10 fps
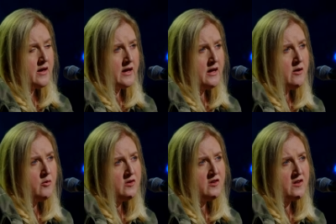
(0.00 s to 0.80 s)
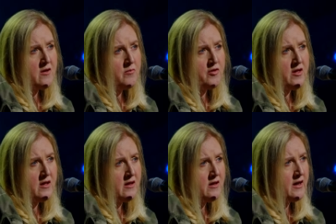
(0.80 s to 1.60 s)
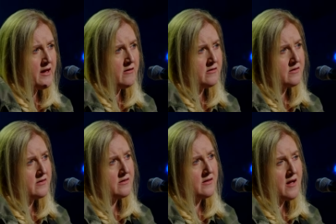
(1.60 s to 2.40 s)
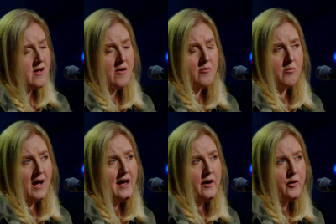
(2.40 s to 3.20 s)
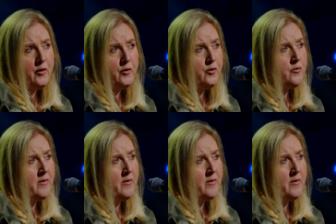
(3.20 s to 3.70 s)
He was something else, my old